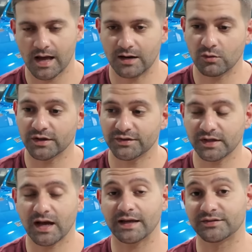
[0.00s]
I don't want to
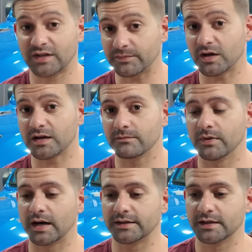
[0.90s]
say I stepped on it,
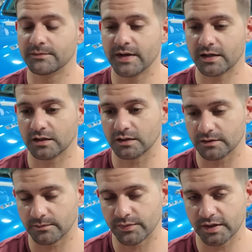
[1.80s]
but I did make
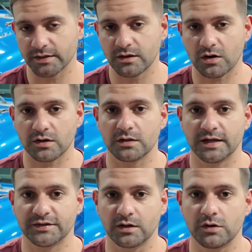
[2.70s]
a pretty hard
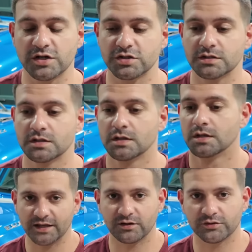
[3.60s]
acceleration.
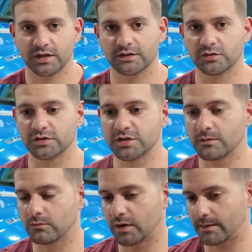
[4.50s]
As I was getting to the
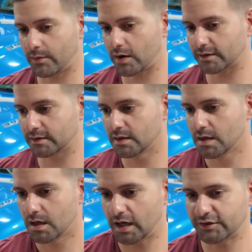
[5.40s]
gym, when I parked,
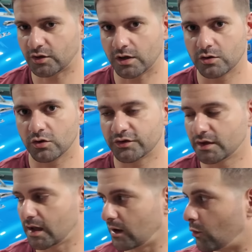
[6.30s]
I started
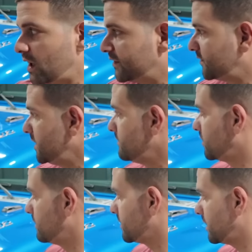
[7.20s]
noticing like a white steam
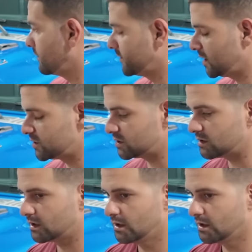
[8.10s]
coming out of the engine.